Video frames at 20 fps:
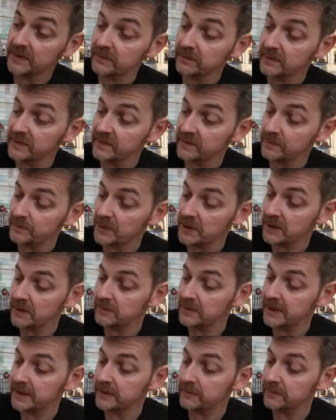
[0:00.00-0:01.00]
into a
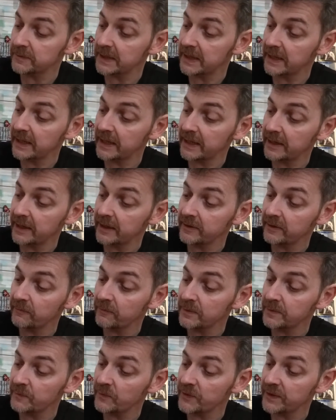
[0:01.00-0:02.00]
superb little kit, and the
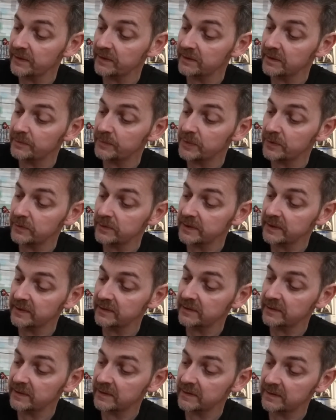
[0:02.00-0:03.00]
one reason I bought
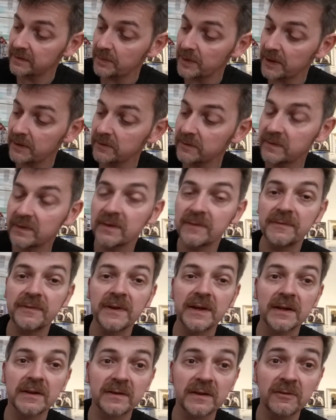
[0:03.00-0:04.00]
this is the pose of the
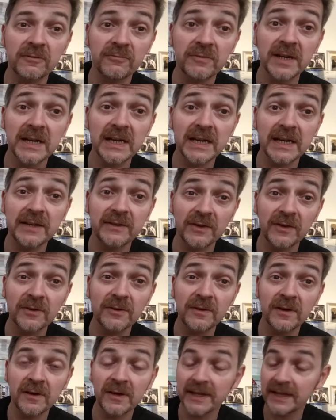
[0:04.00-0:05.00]
figures. I really
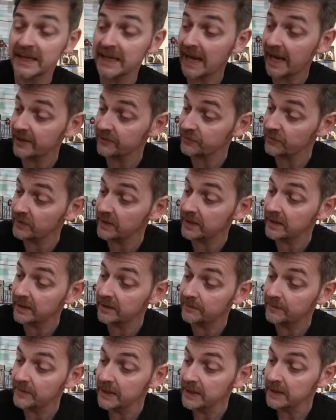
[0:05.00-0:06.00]
do like the action in
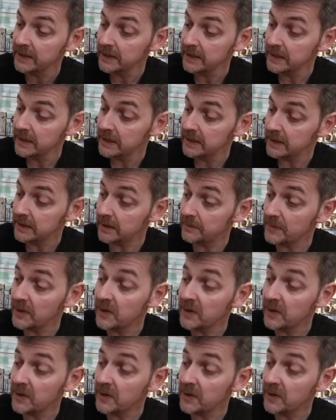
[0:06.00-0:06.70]
them. I